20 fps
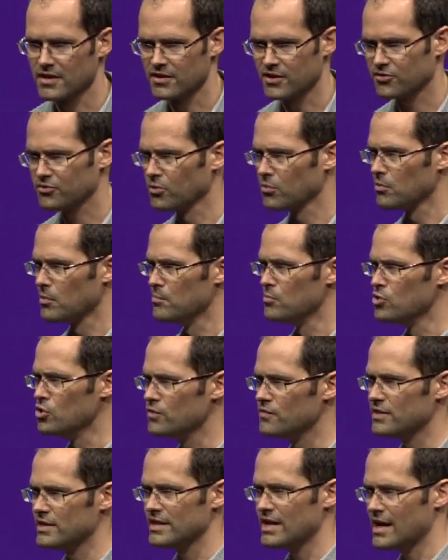This will
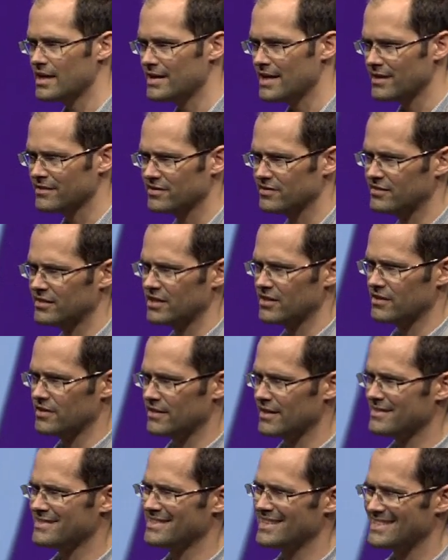remove the
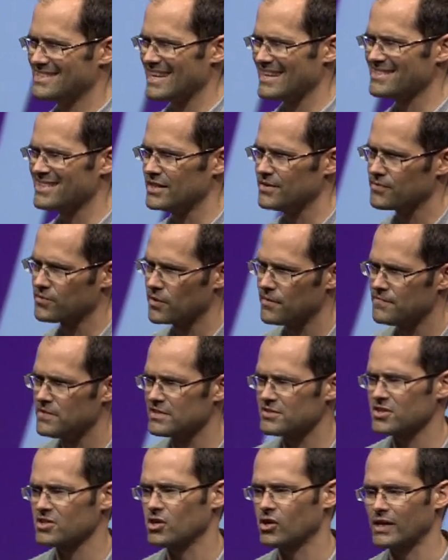necessity for a
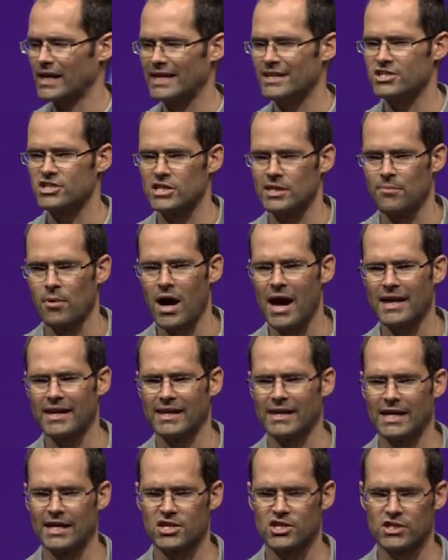physical HDMI
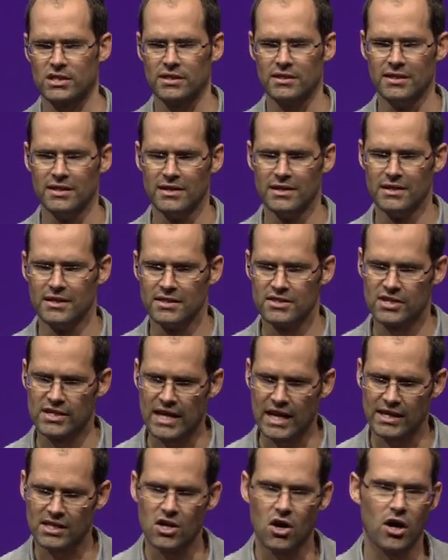connection to
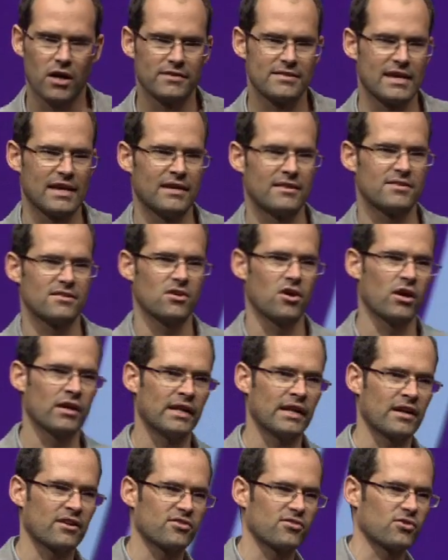get content on
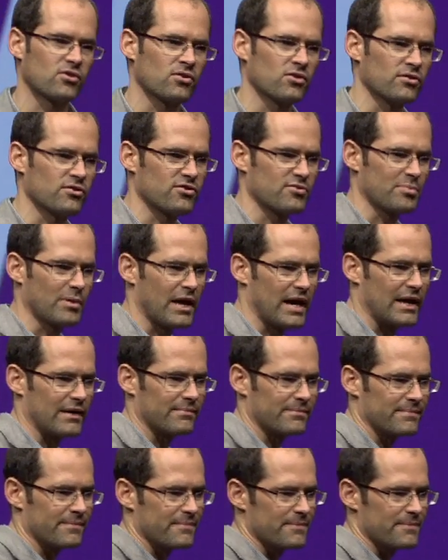an external display.